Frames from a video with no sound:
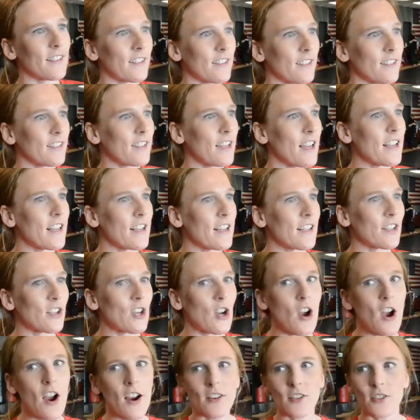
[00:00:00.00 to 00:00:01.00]
attendance
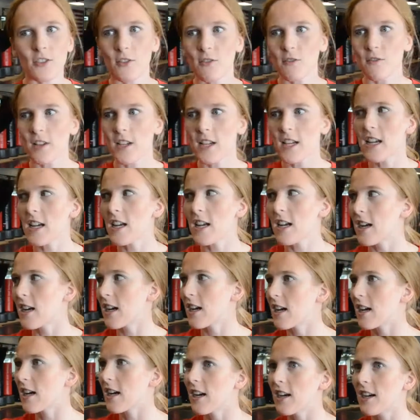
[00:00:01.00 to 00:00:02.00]
cards over
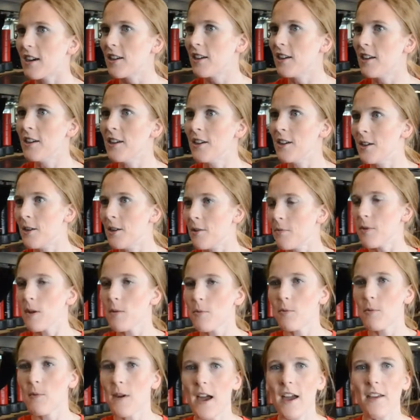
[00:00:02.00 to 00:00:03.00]
here,
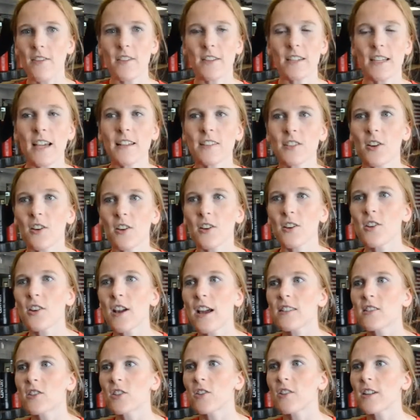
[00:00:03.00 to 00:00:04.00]
people behind the desk. Are you
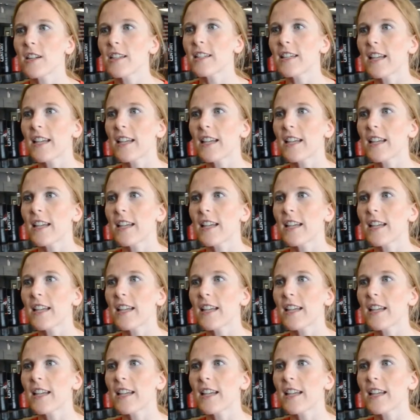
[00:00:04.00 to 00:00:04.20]
guys learning